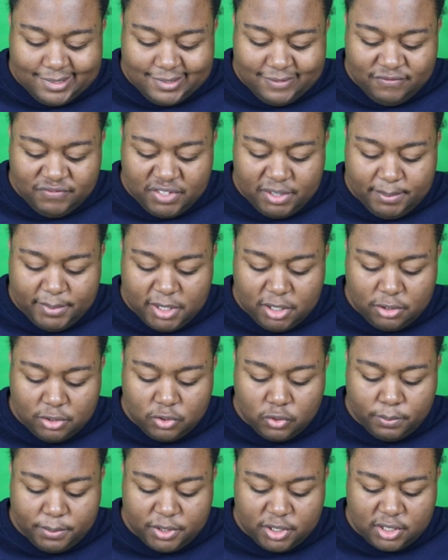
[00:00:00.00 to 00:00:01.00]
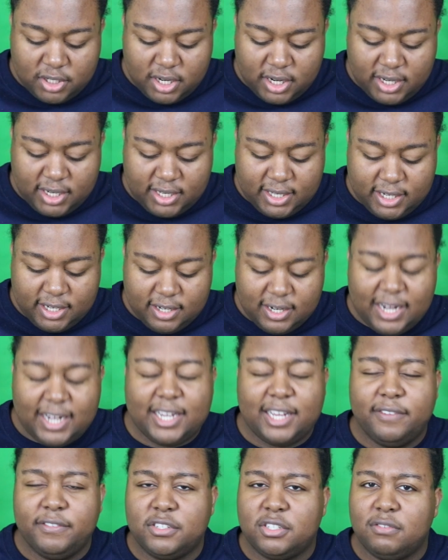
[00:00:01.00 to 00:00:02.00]
Female superstar of the year, I
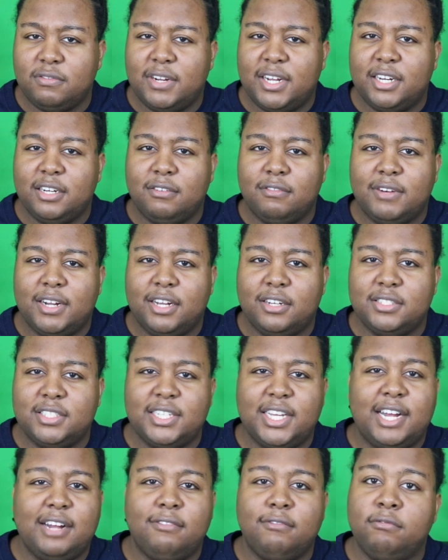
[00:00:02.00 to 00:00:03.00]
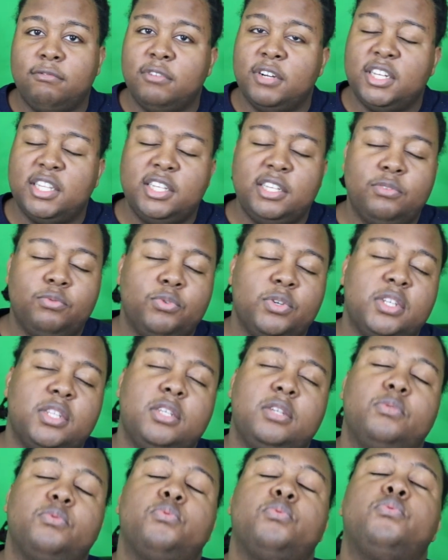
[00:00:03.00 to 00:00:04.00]
give it to Ronda Rousey. I really,
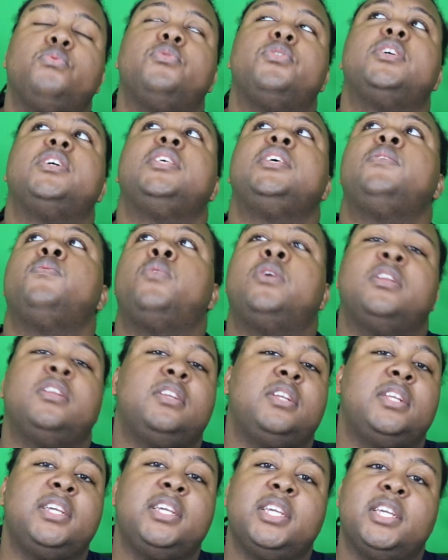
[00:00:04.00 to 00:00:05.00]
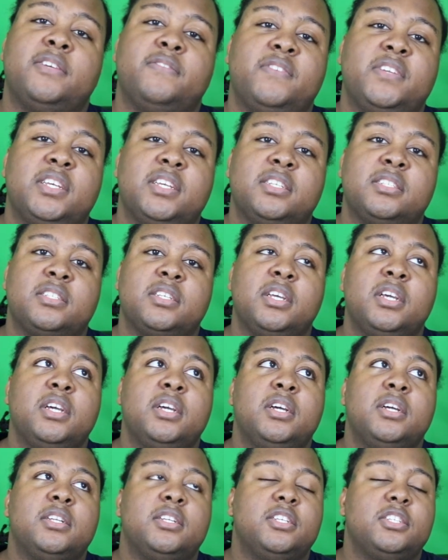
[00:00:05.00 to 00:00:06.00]
really, really wanted to give this
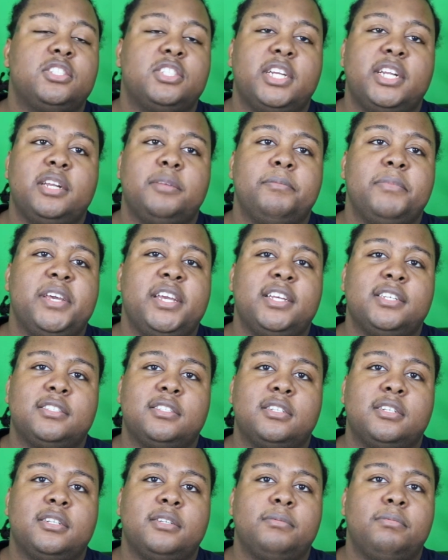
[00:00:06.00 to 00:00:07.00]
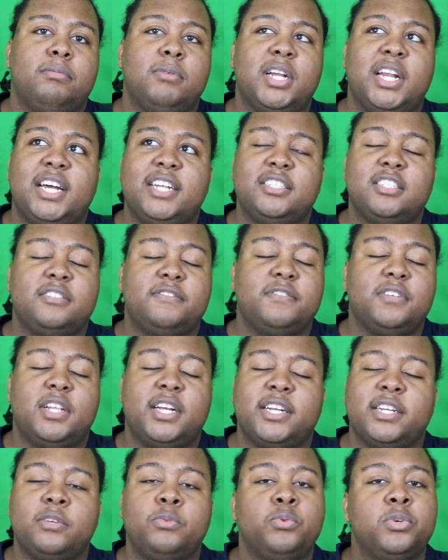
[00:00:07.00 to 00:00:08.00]
to Shayna Baszler, but I just feel
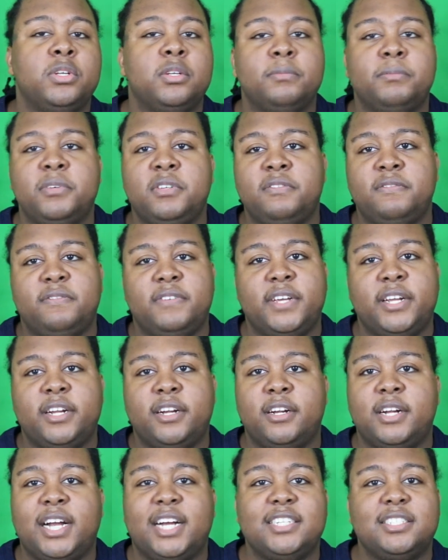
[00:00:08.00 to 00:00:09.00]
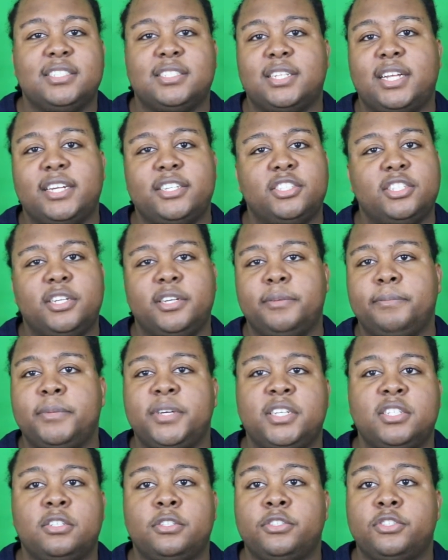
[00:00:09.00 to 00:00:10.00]
like it wouldn't be fair. I just like Shayna
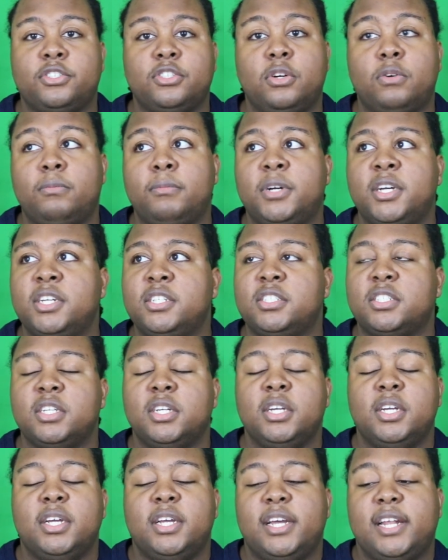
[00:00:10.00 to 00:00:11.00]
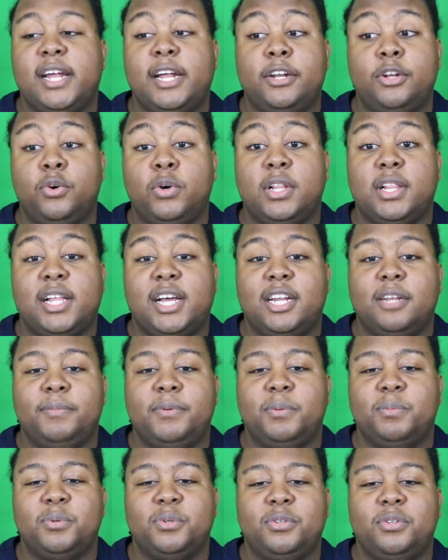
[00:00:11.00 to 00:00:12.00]
Baszler so much, and I know a lot of
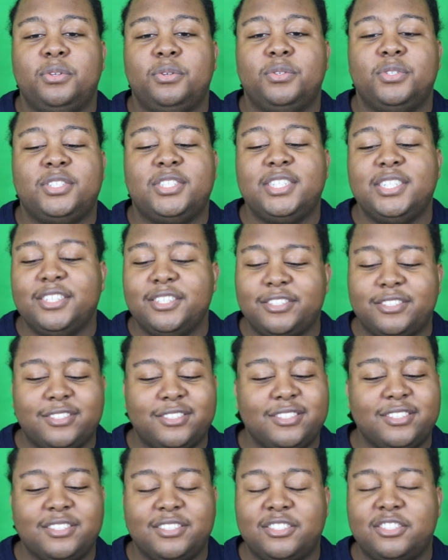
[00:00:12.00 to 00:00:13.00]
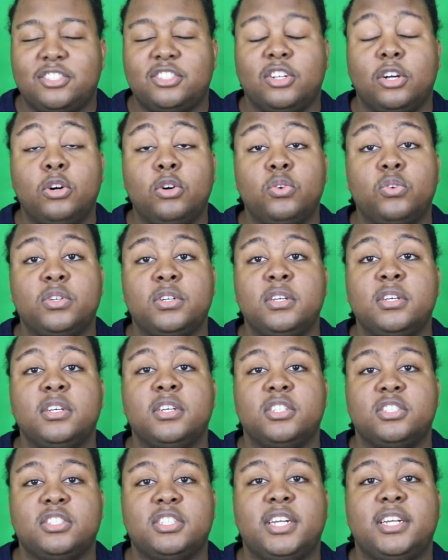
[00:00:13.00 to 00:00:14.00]
people do. She is just so
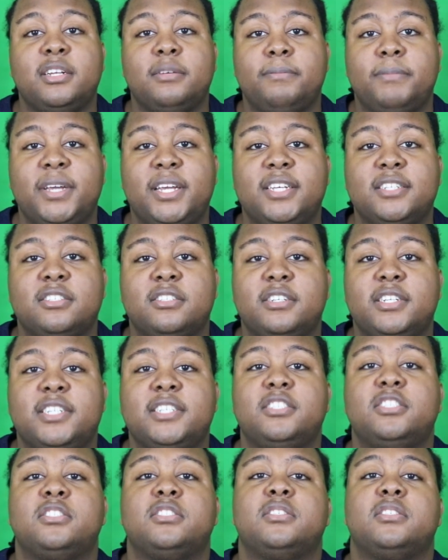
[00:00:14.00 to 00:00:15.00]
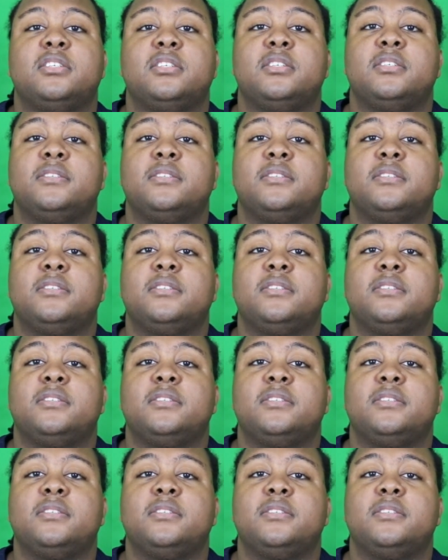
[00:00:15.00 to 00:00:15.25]
good. Shayna Baszler is,